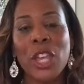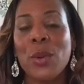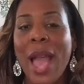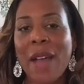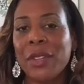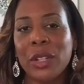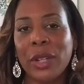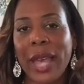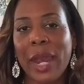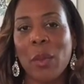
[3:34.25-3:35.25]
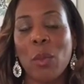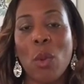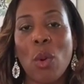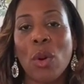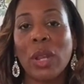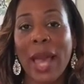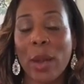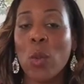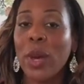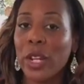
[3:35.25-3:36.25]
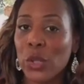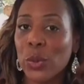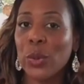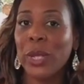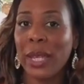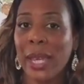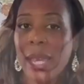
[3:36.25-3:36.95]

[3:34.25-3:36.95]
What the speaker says: You have to look at it more like what it truly